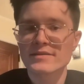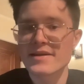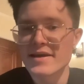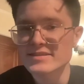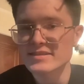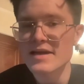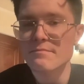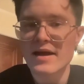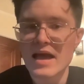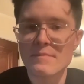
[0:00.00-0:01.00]
The Knicks led
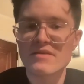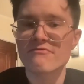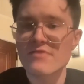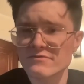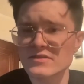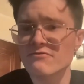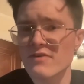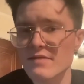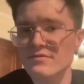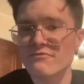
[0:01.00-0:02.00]
Miami
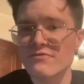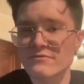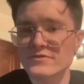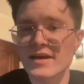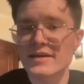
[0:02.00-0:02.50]
55 to 50,